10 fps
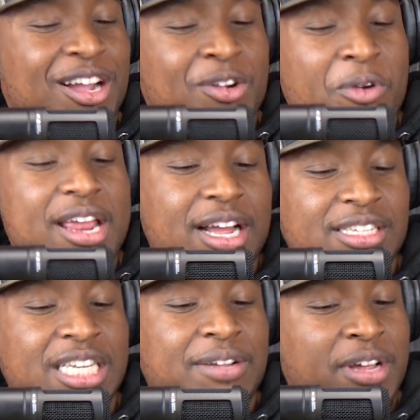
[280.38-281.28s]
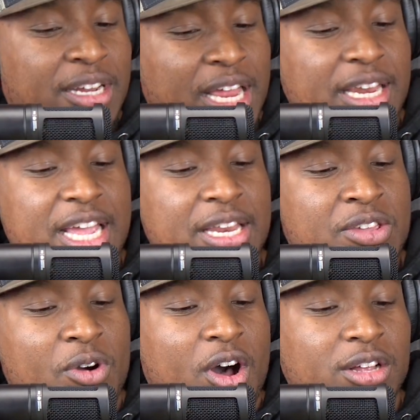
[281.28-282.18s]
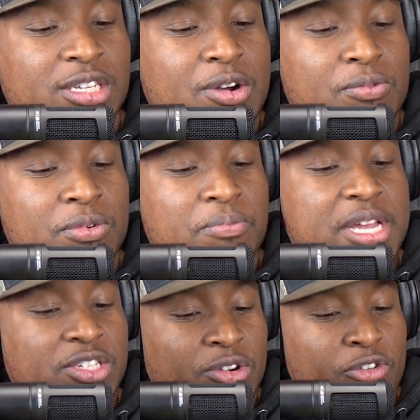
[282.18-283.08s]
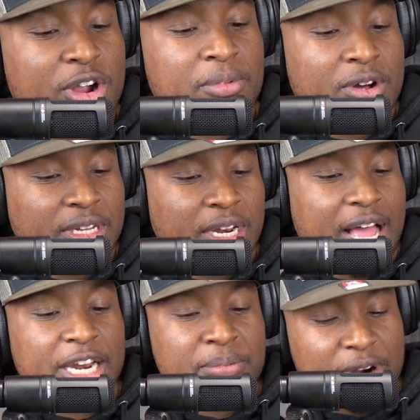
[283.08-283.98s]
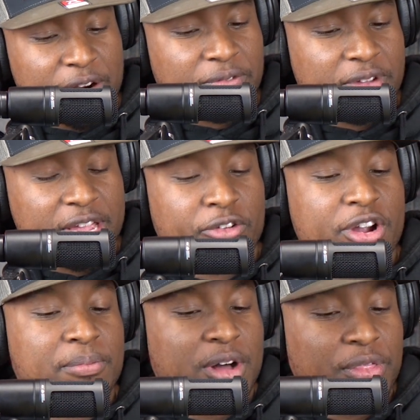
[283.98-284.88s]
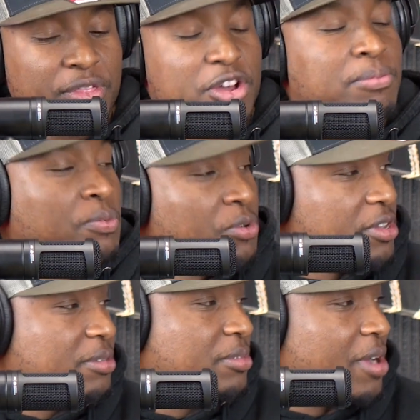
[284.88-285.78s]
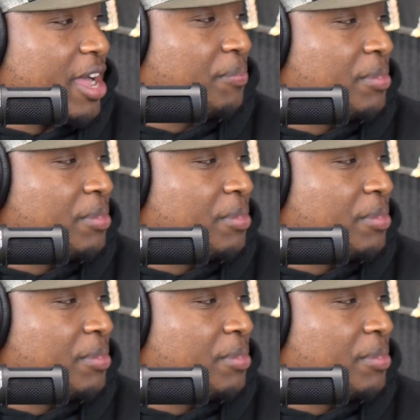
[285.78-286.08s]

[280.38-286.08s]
a great auntie to live 100 and then you also would meet your grandma delilah murphy and grandma thelma williams right